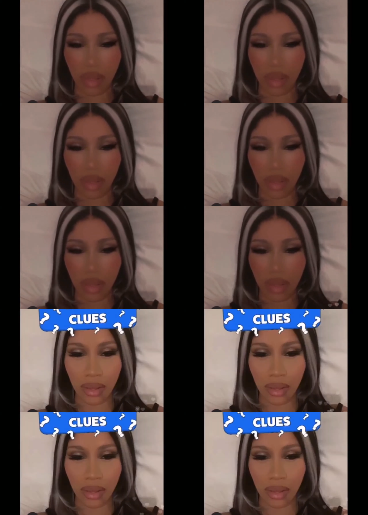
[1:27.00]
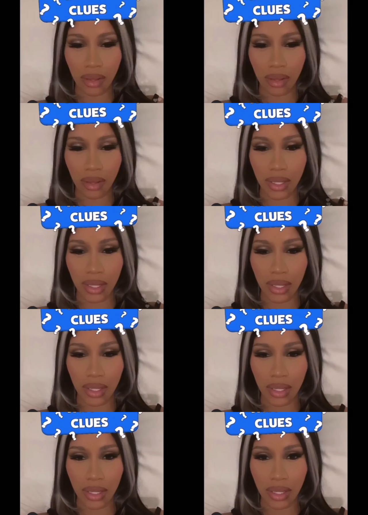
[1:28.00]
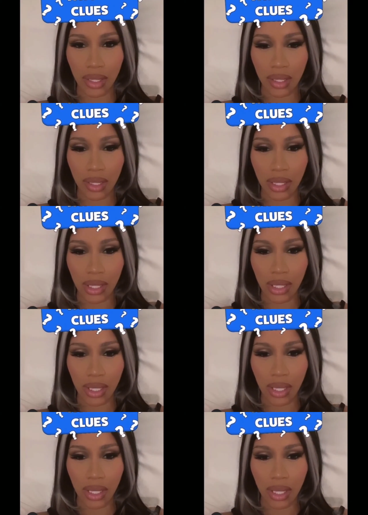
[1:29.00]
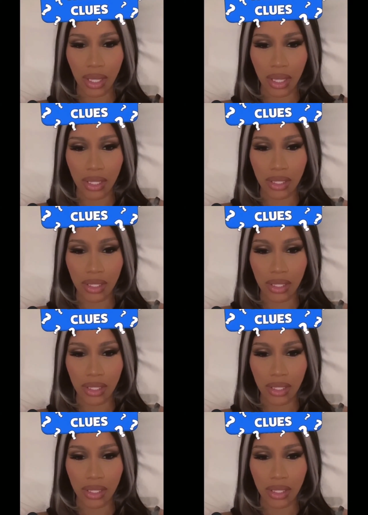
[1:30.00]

(no one is talking)